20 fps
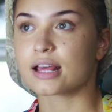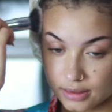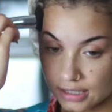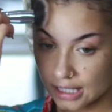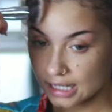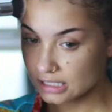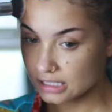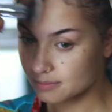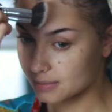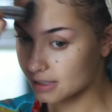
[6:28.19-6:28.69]

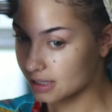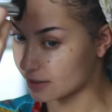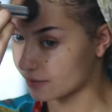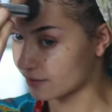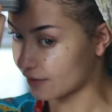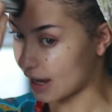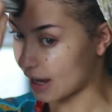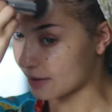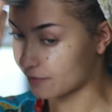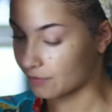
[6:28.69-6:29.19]
That's been the
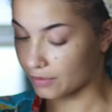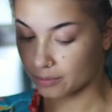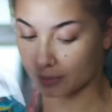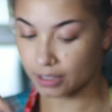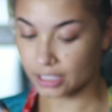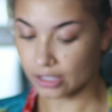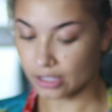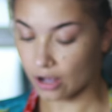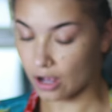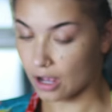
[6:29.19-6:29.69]
vibe for
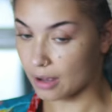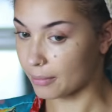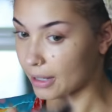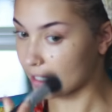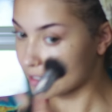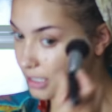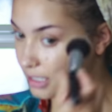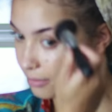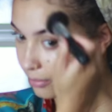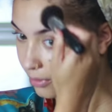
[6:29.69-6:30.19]
me, y'all. I'm
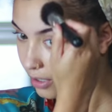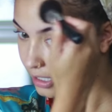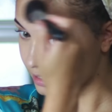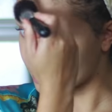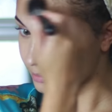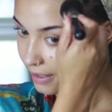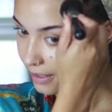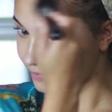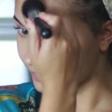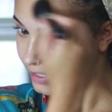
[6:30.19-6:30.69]
about to
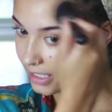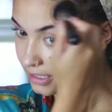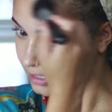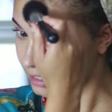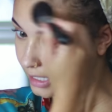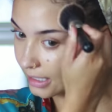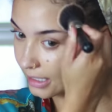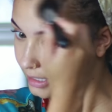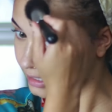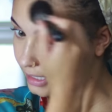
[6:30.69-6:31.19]
bronze my face
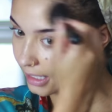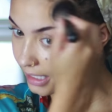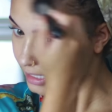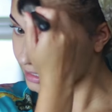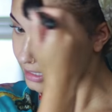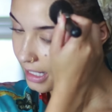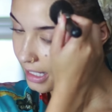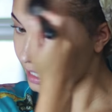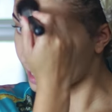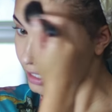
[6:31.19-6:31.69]
lightly. Like
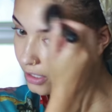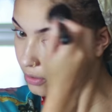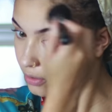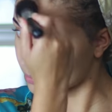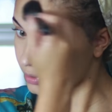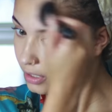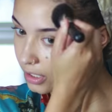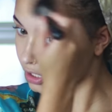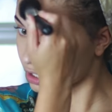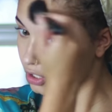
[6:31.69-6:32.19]
I said, I don't
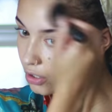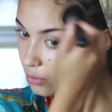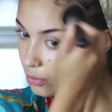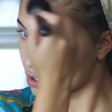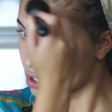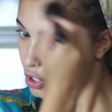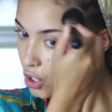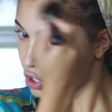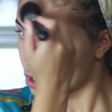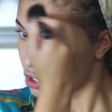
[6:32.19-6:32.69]
want to go
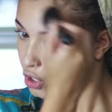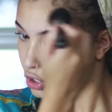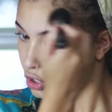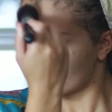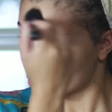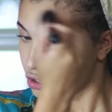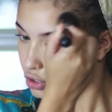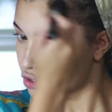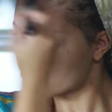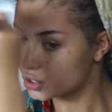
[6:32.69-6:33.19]

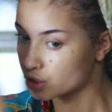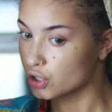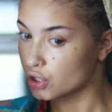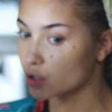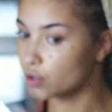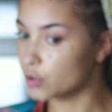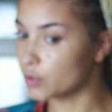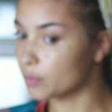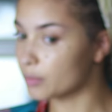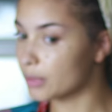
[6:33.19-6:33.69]

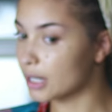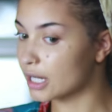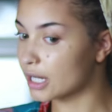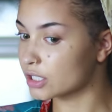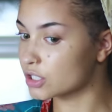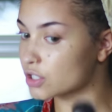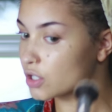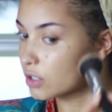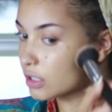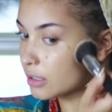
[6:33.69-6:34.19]
too
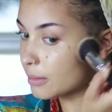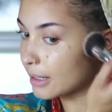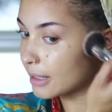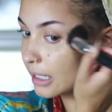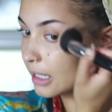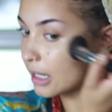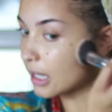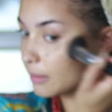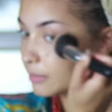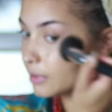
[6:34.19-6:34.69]
much on the
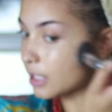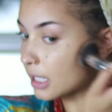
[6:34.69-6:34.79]
makeup.